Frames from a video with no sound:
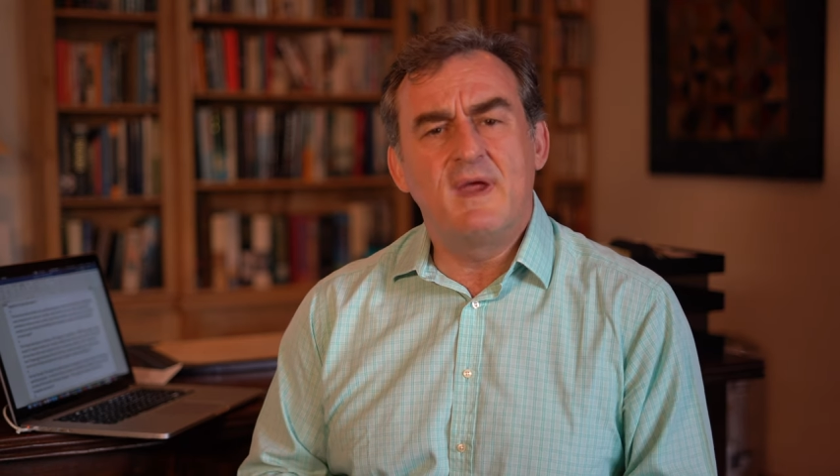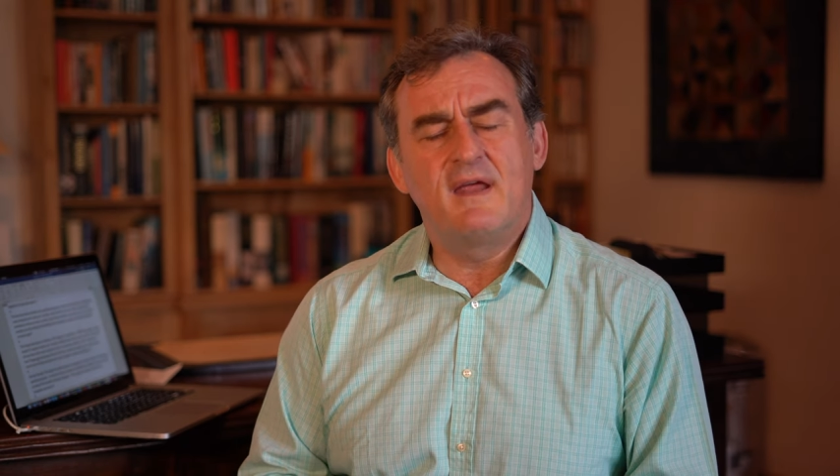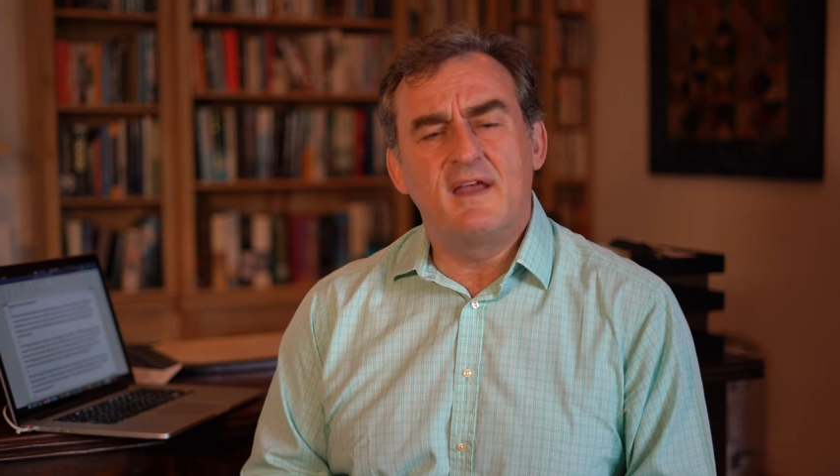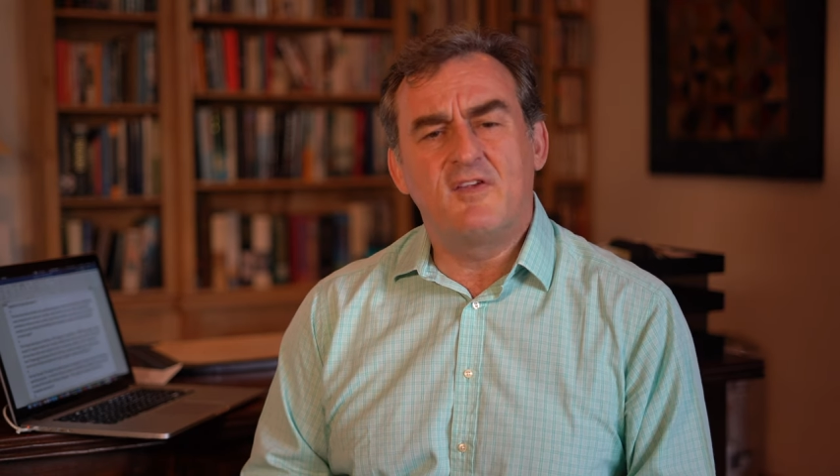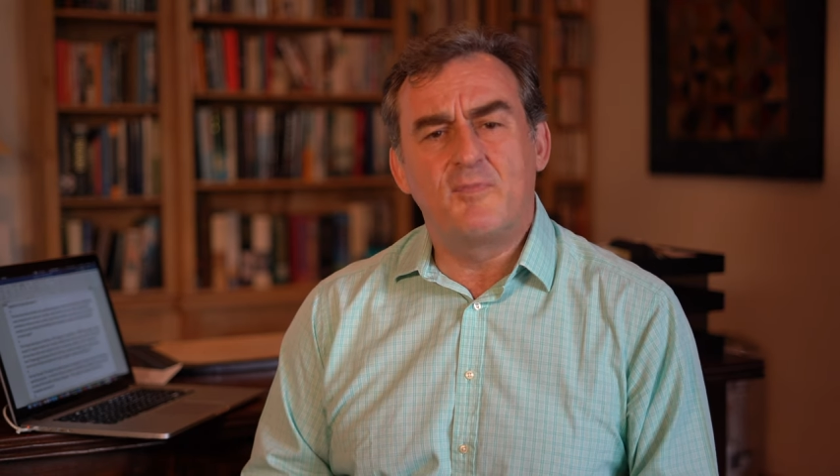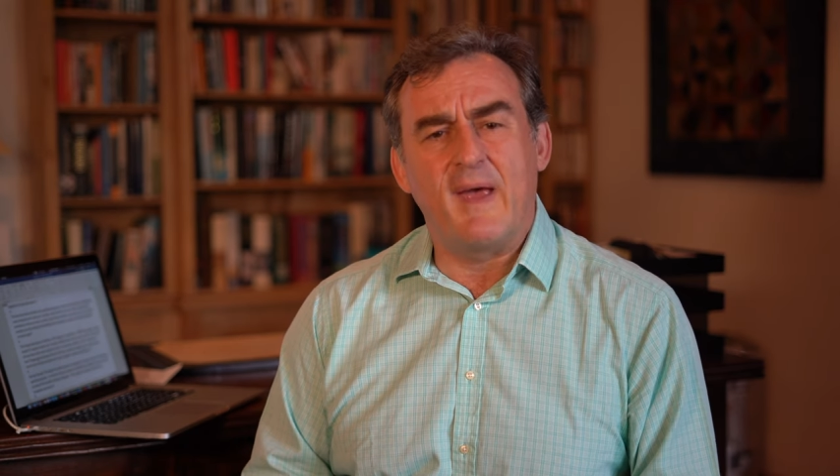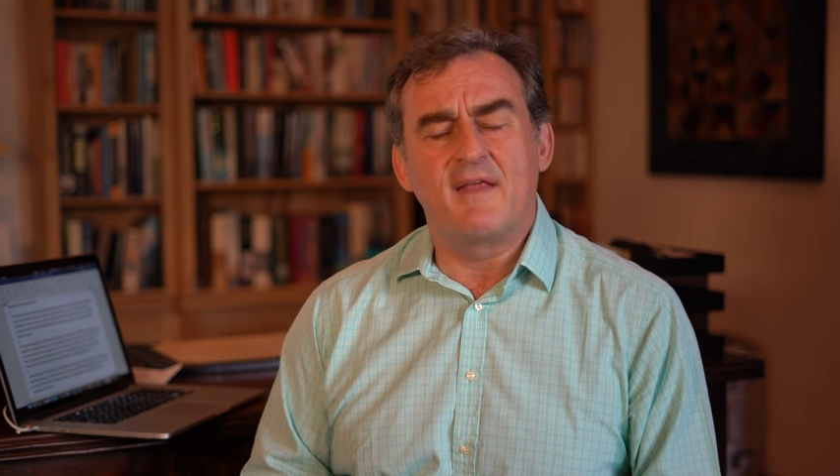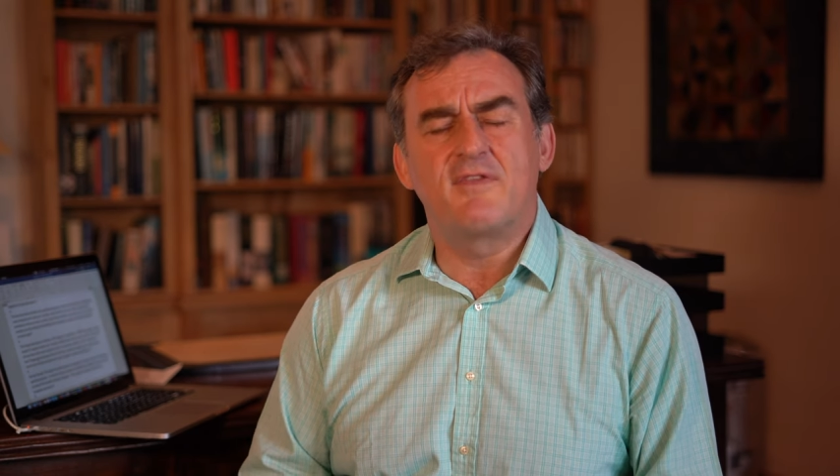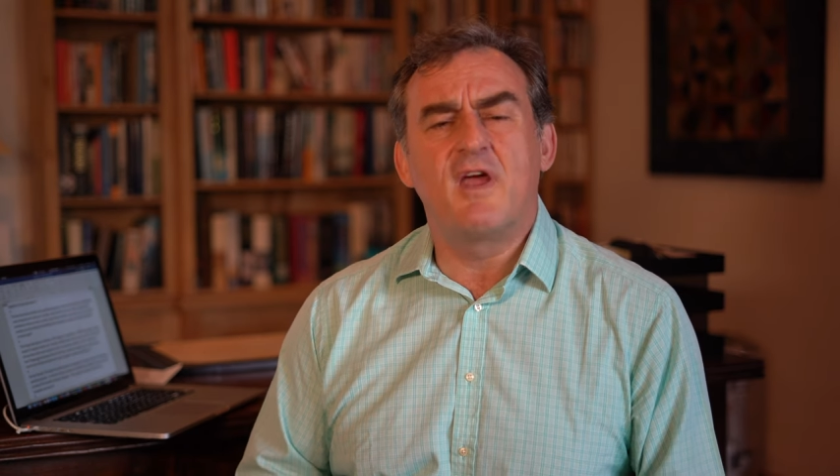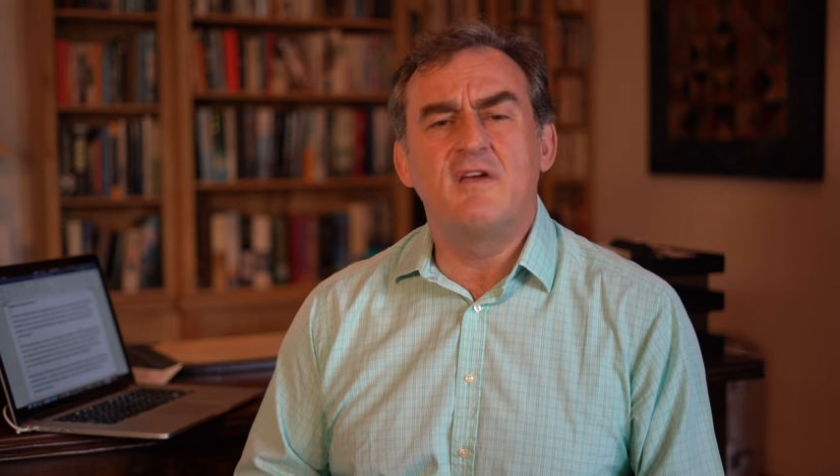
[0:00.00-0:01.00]
we can
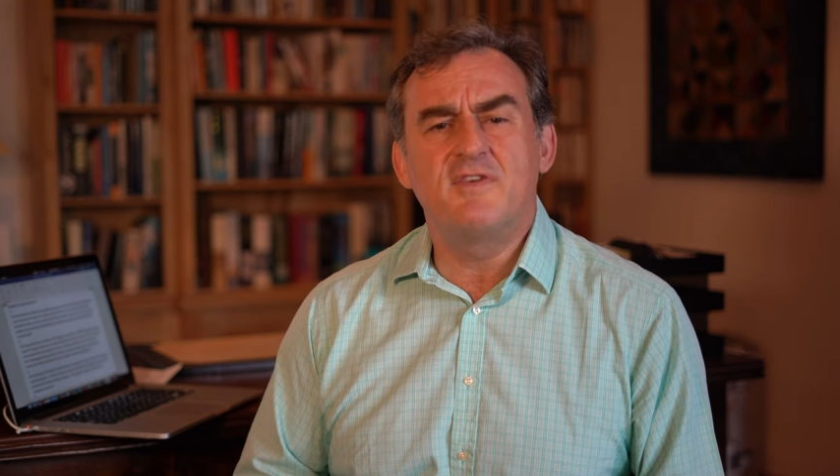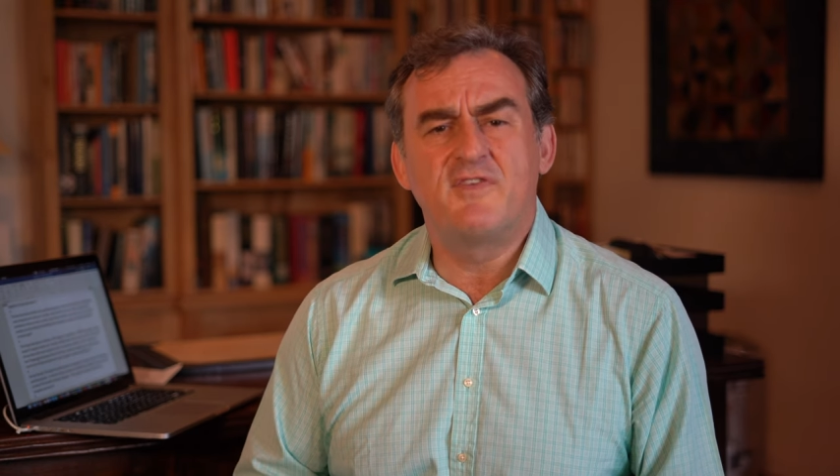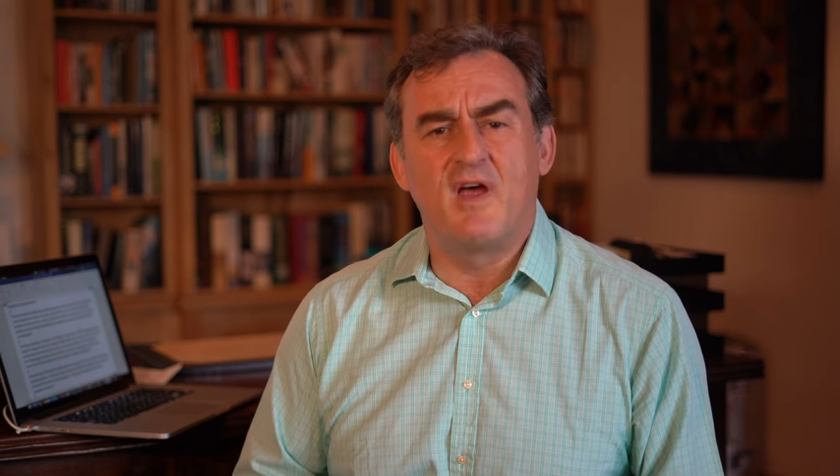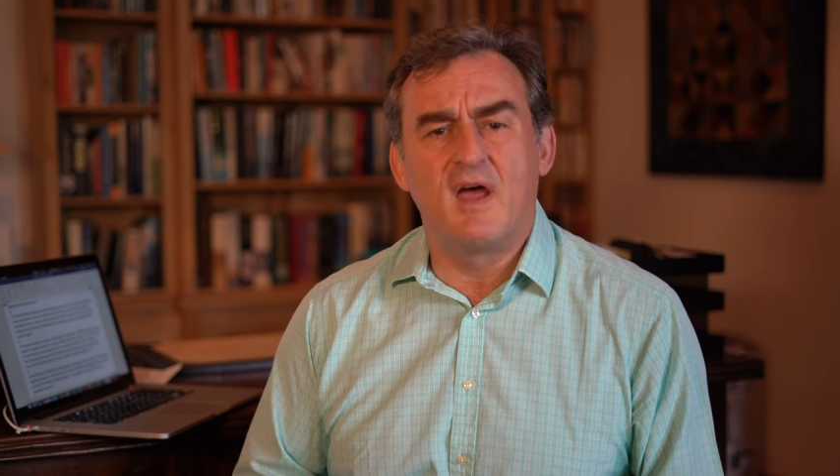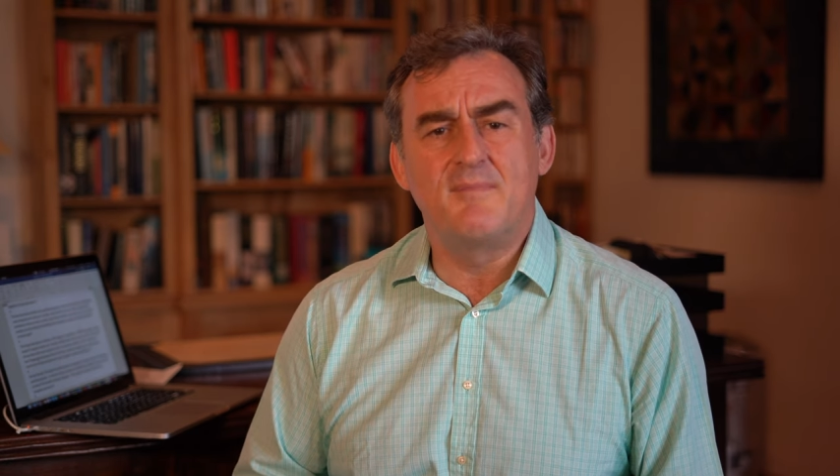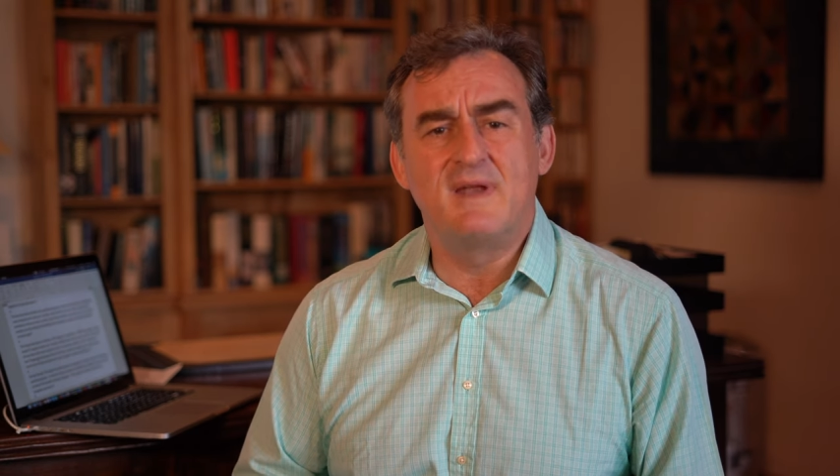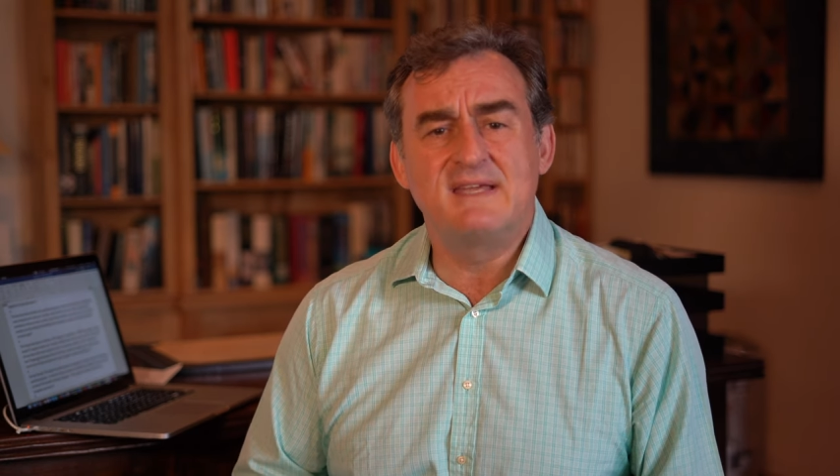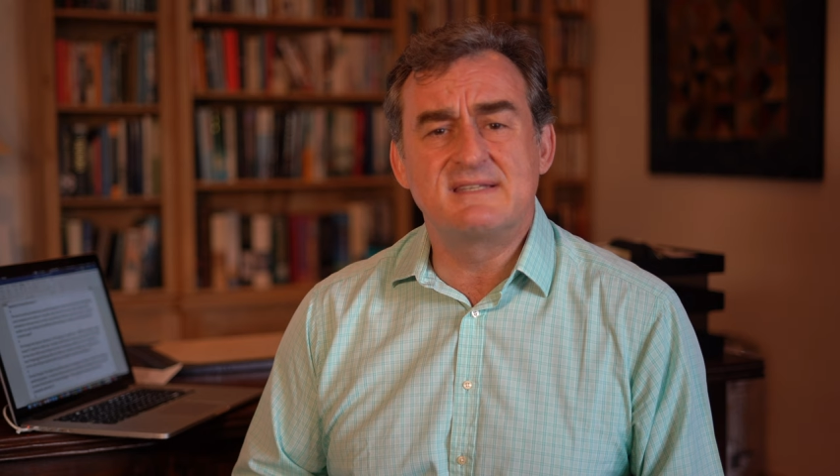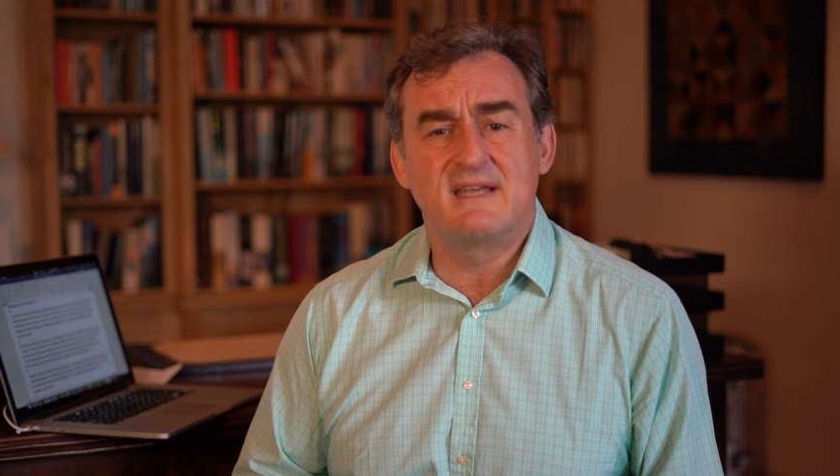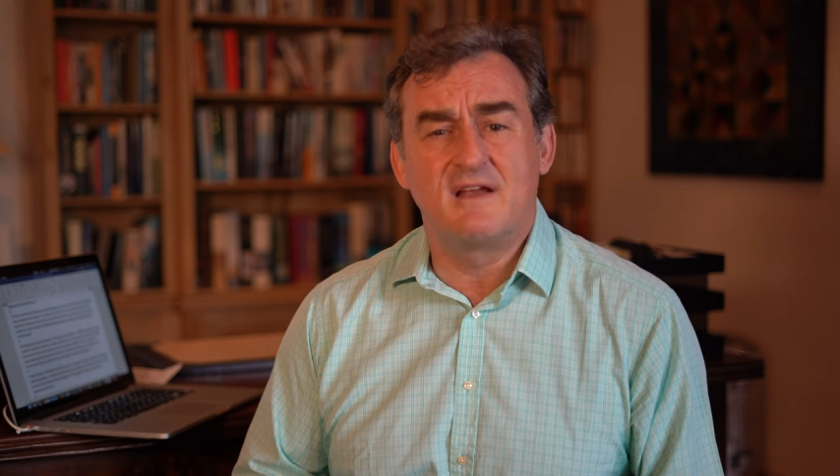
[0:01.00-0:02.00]
expect that over time leasing